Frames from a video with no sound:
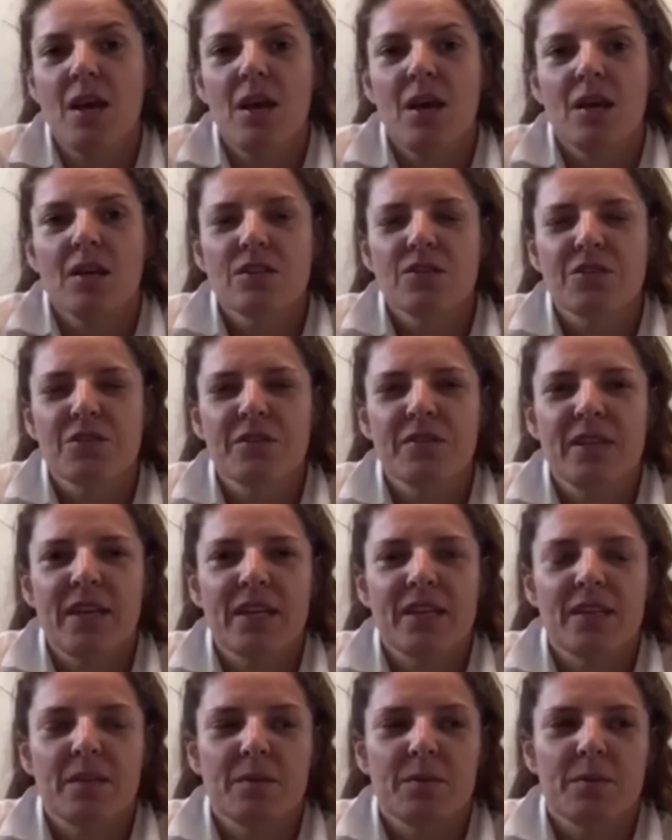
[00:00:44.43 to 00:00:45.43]
sort of
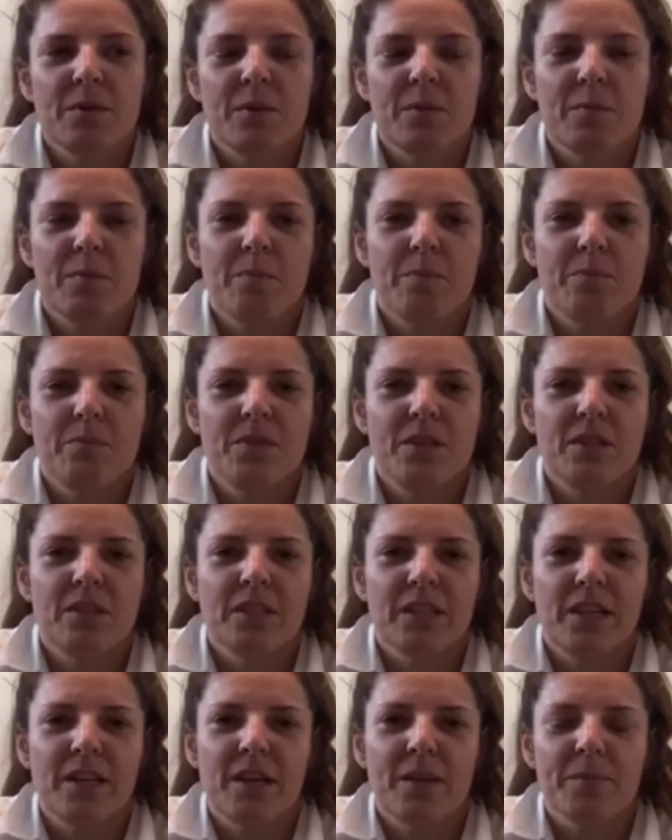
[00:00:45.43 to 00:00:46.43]
like the
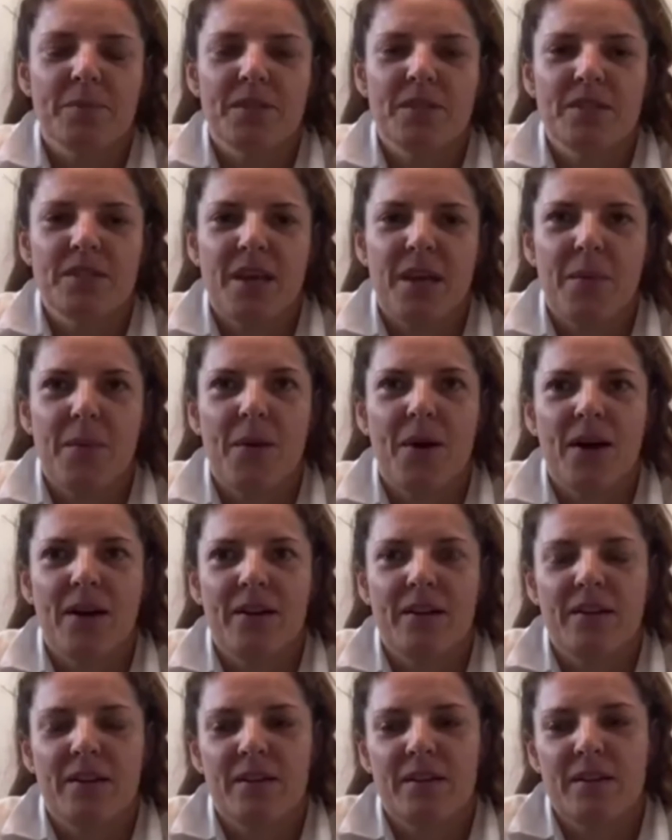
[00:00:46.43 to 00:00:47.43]
lead up to day
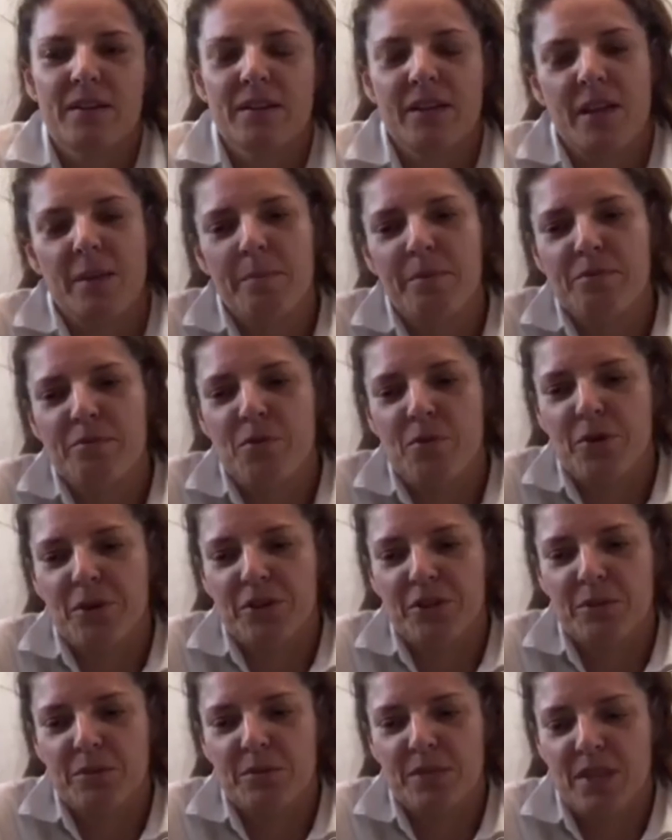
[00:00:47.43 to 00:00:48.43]
one, the day before,
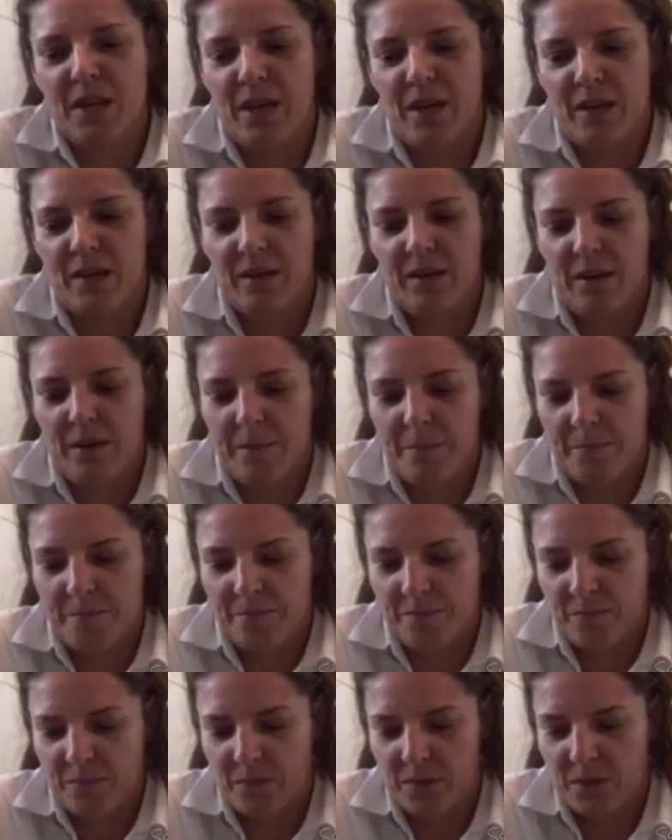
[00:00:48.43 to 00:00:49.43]
you take
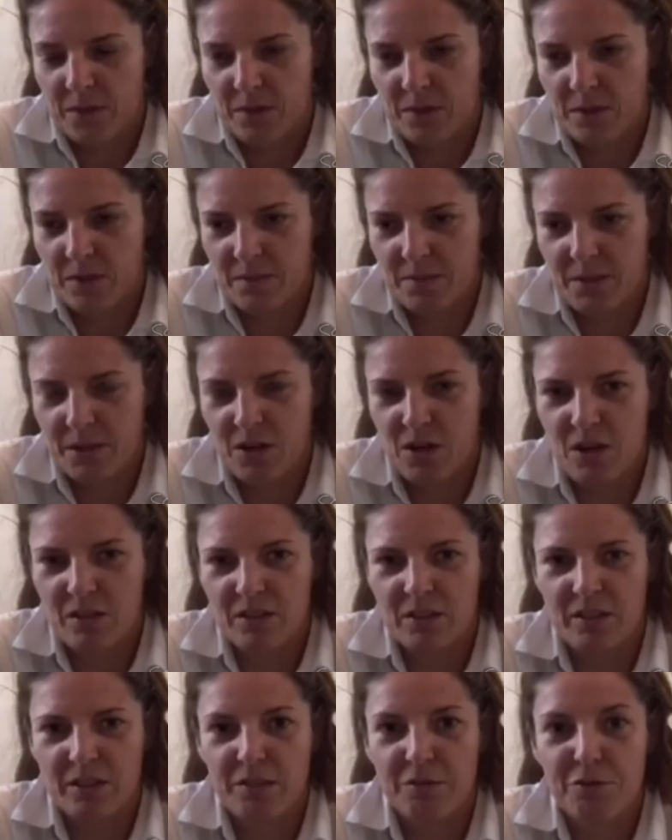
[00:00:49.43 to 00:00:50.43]
something called
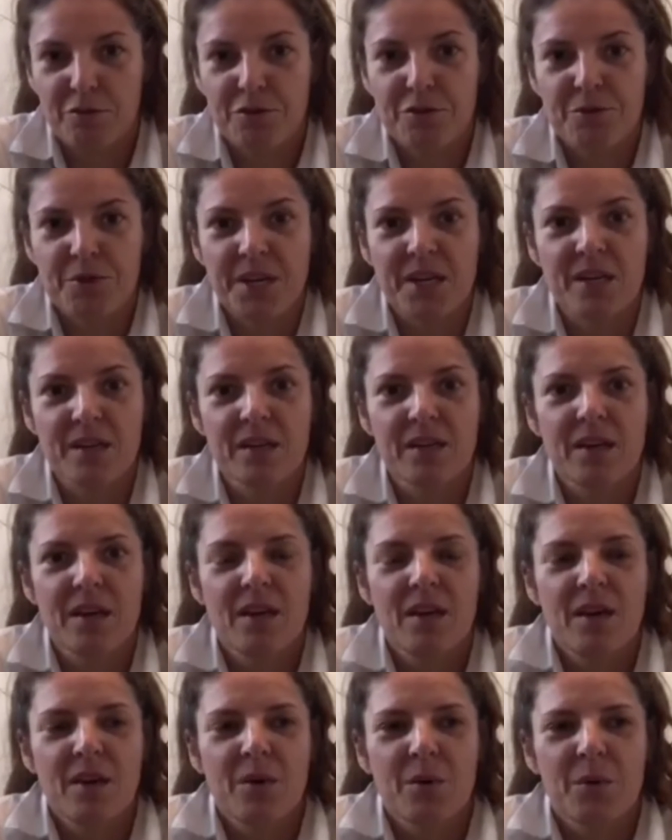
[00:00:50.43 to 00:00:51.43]
the liver drink,
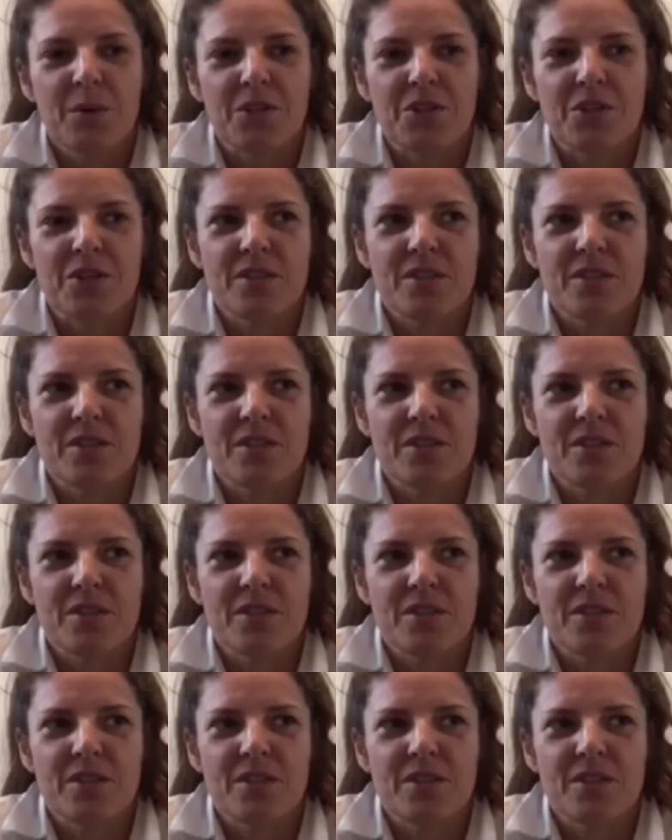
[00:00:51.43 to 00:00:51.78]
which